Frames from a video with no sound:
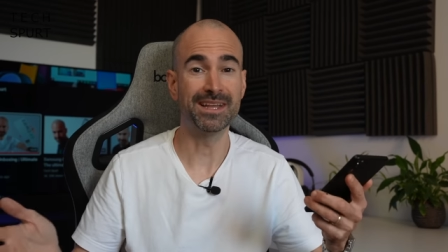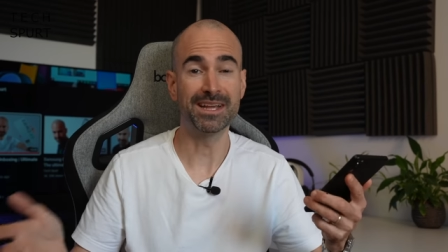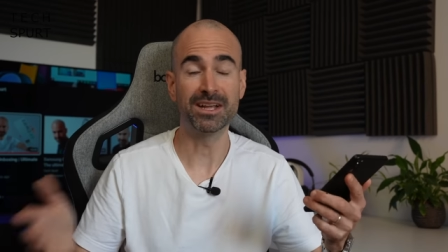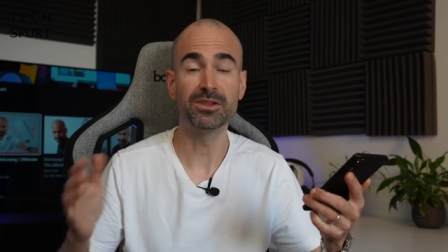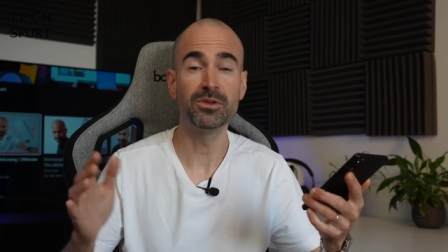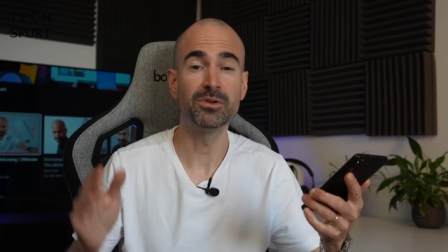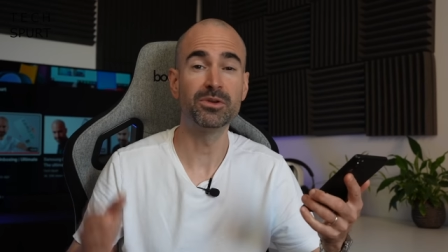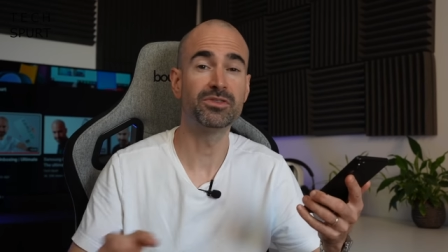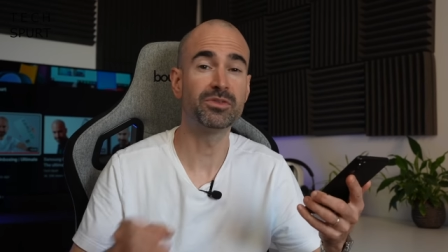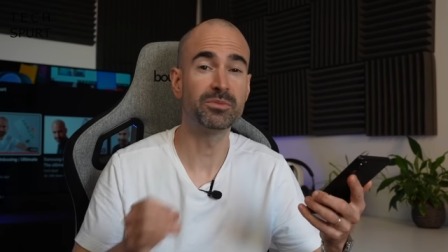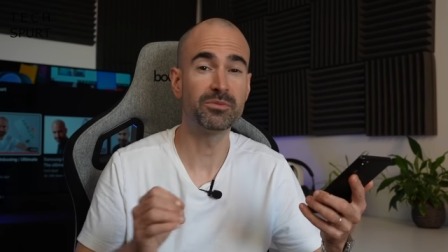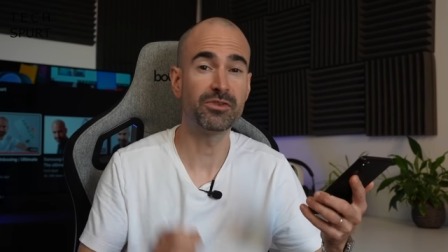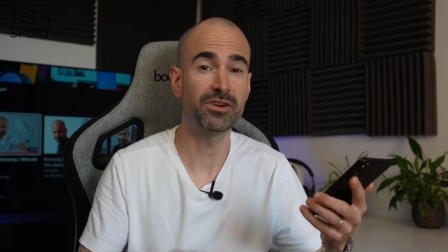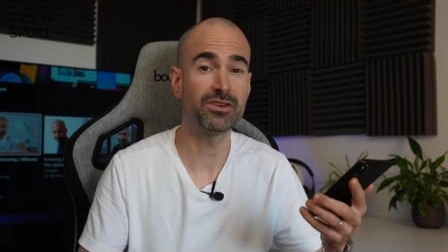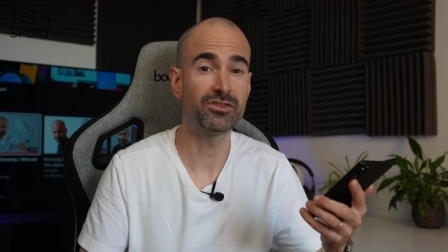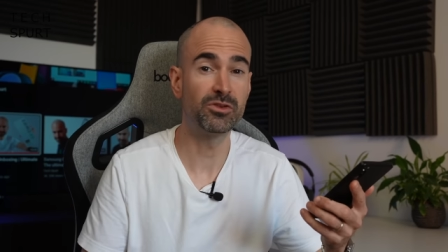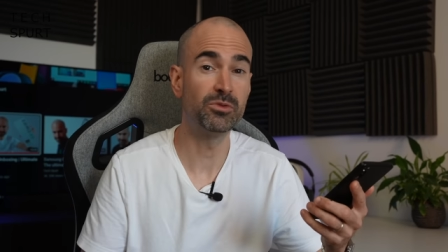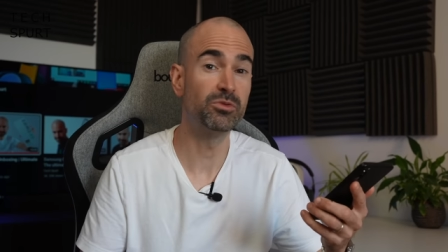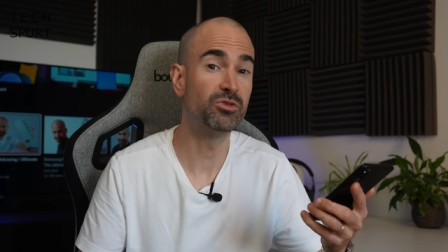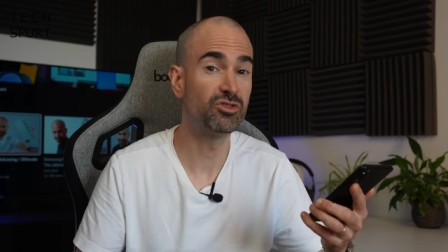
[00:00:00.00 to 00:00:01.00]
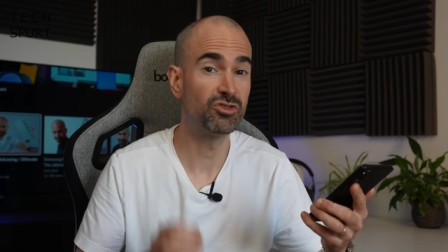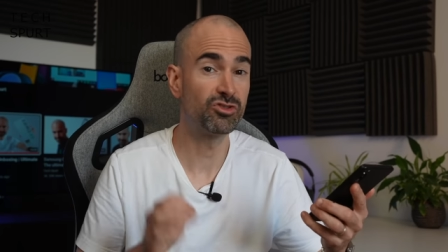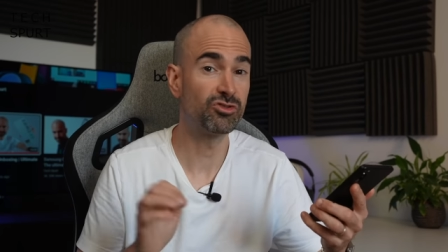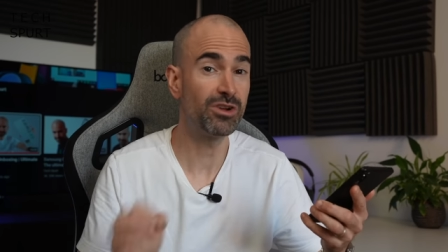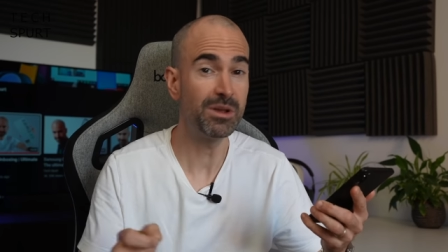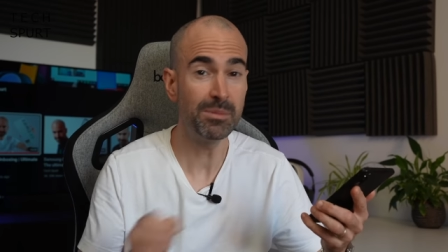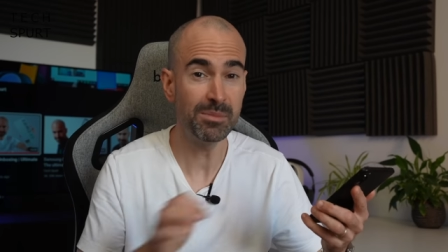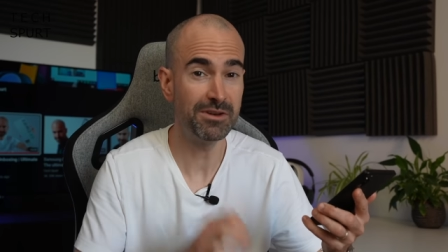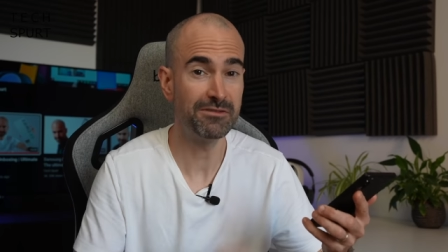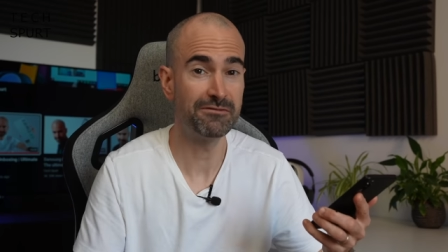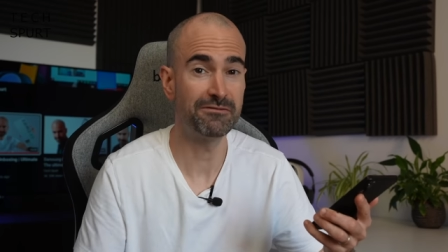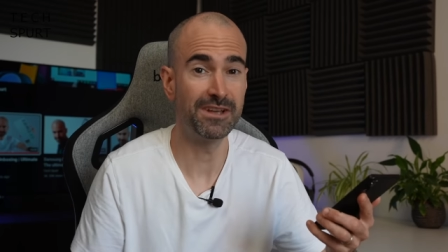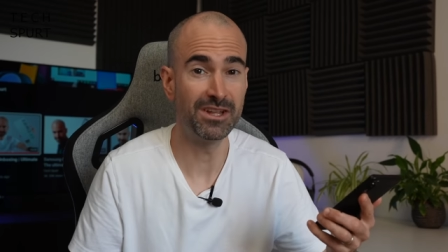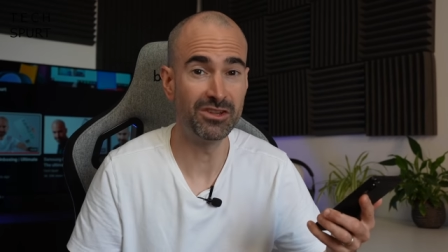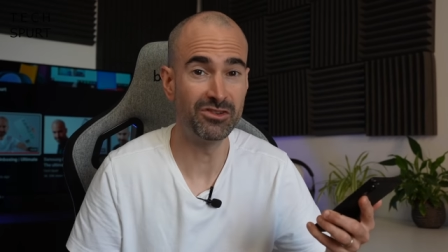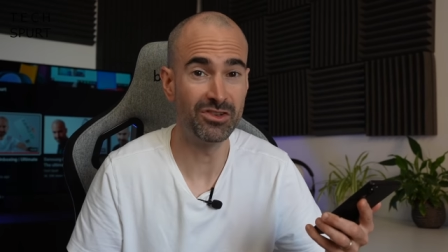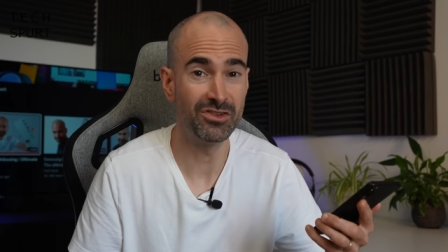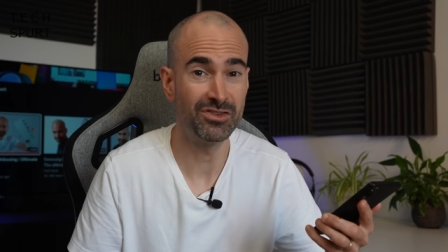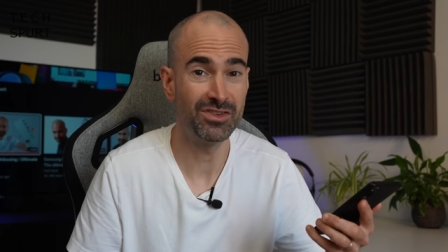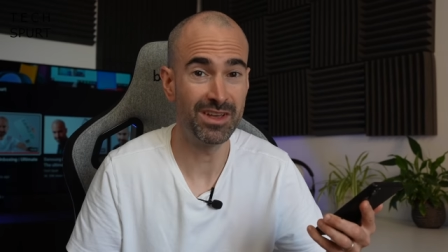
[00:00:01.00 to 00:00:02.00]
including some fresh new streaming
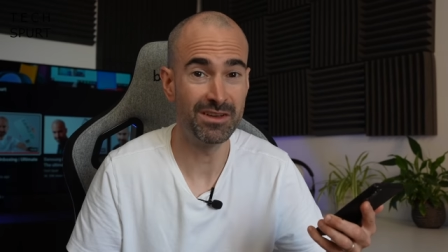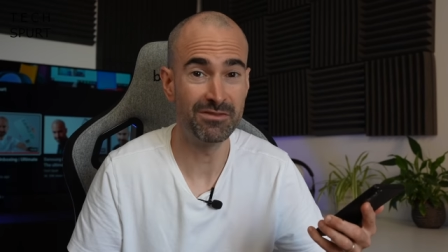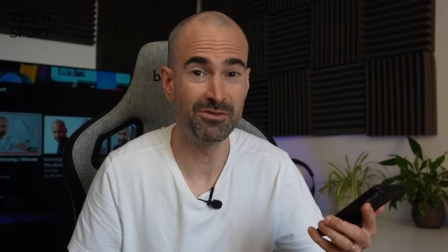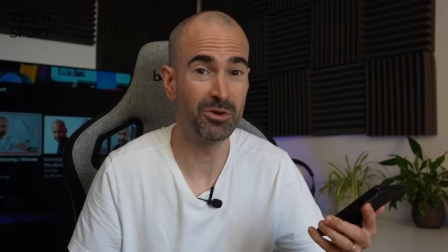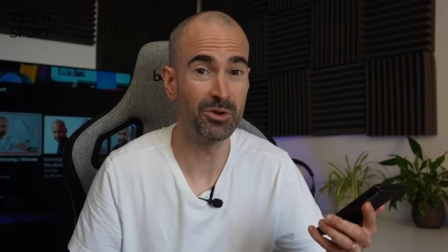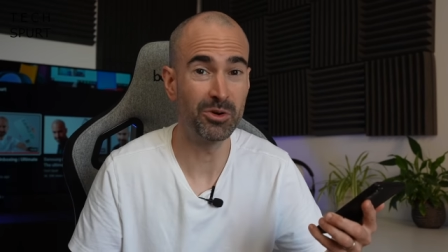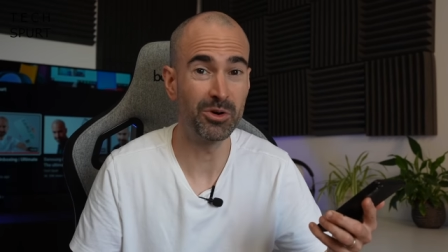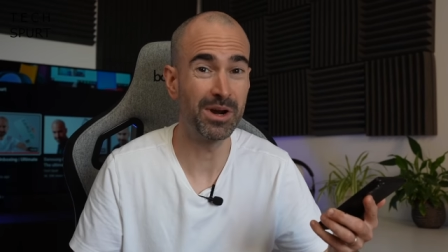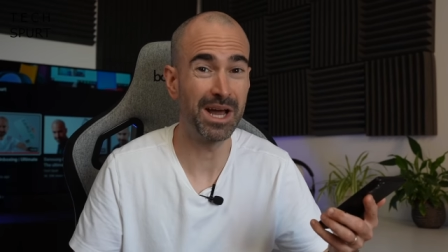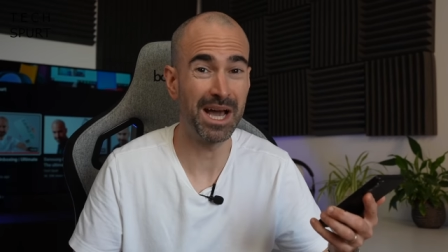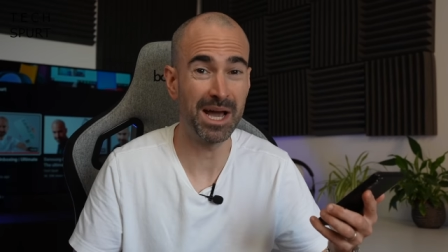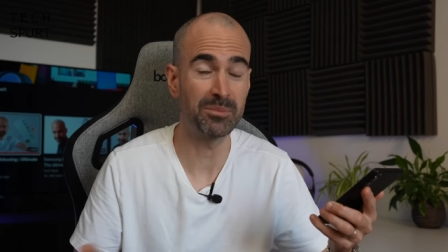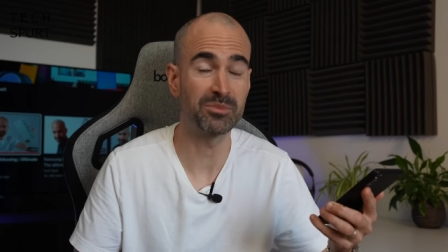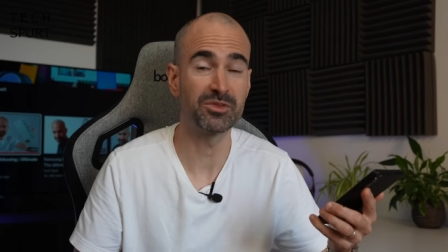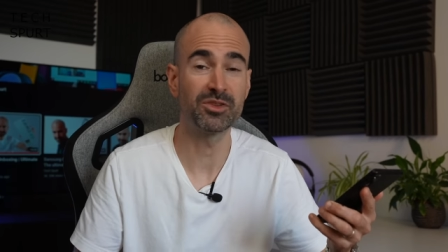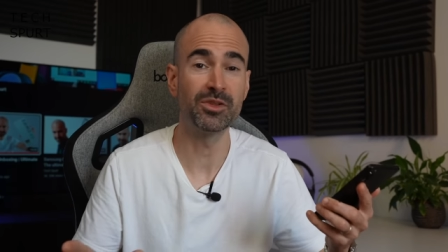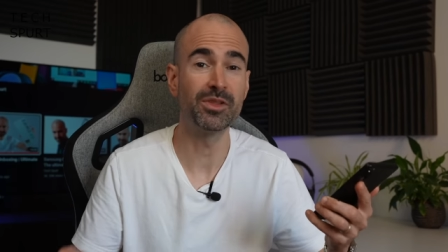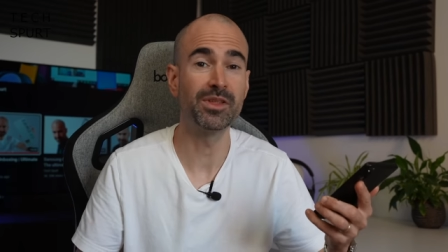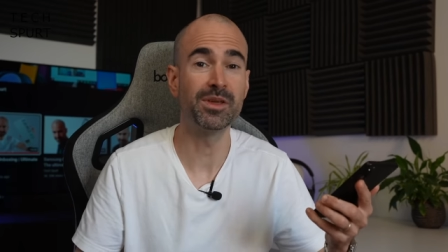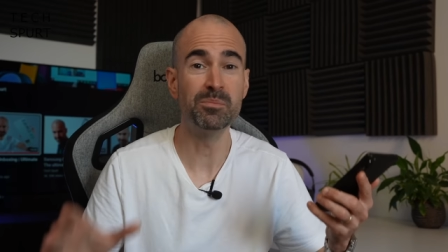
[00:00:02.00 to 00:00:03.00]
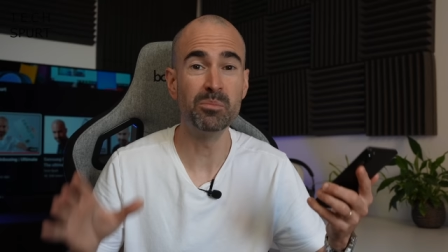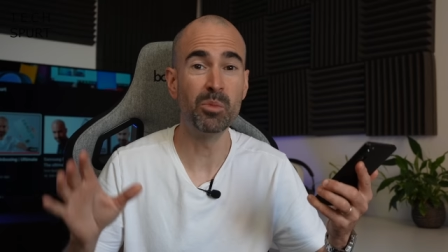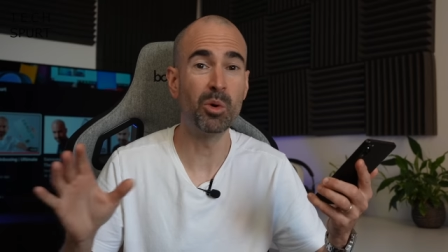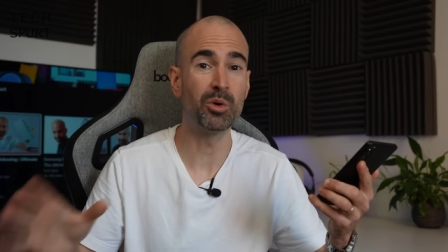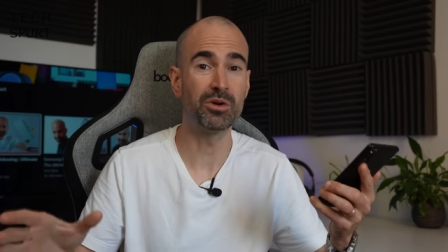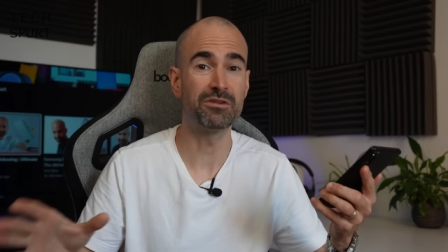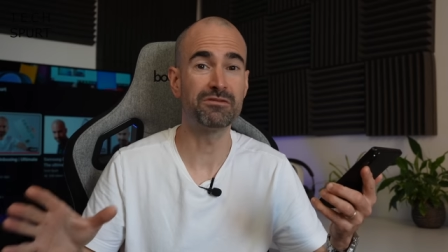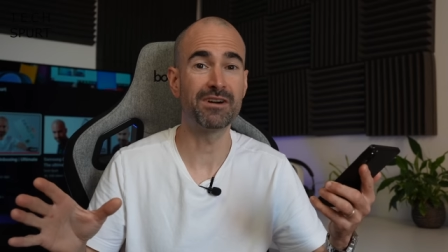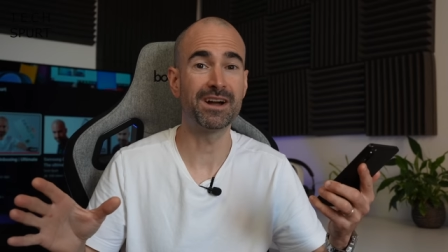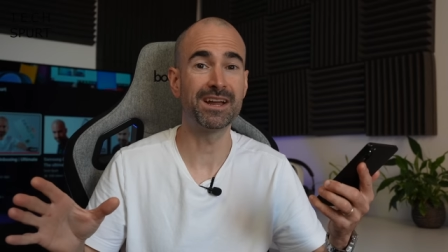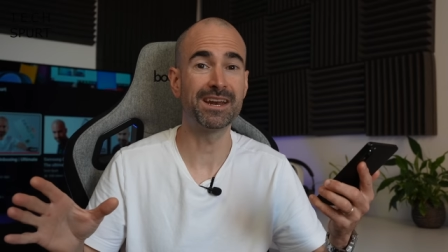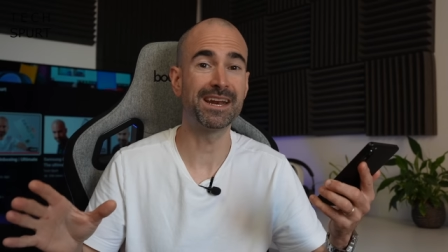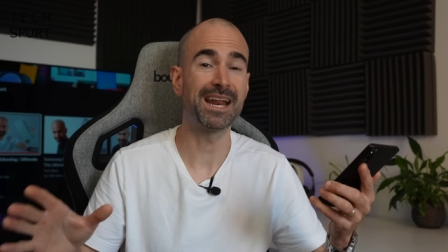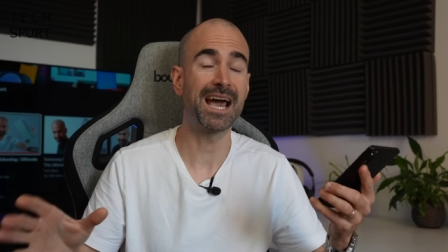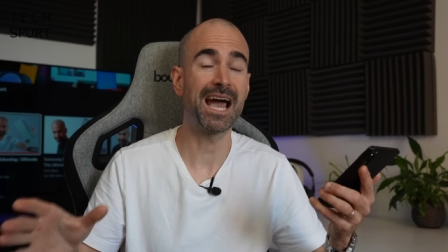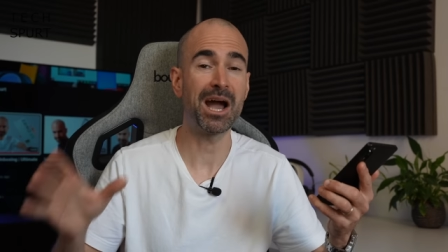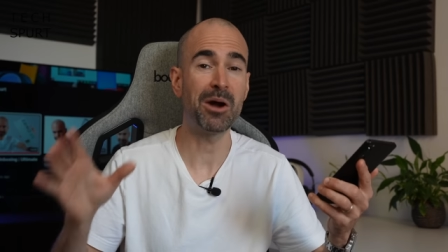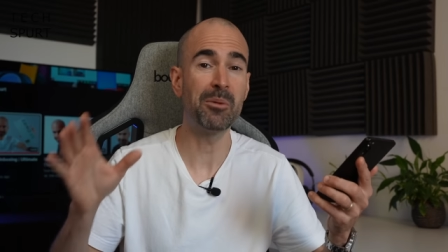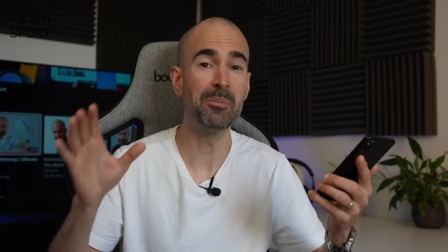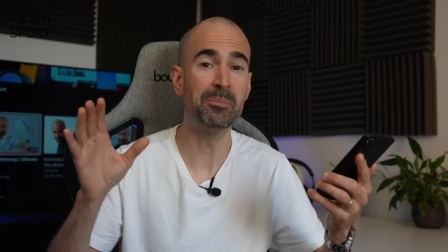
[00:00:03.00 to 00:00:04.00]
features if you're not absolutely mortified at
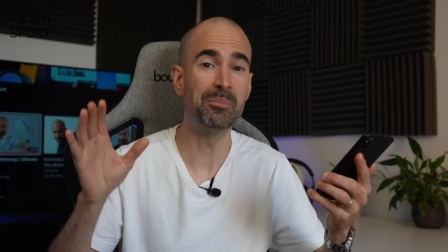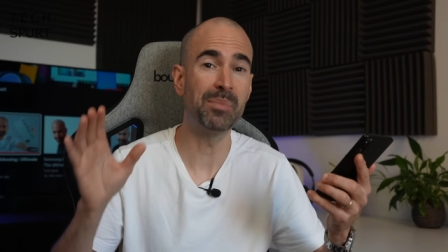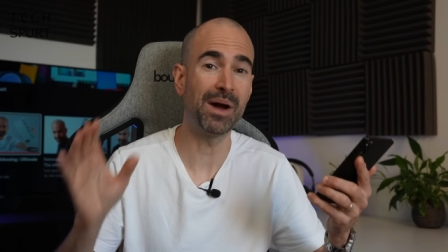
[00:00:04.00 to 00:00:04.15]
how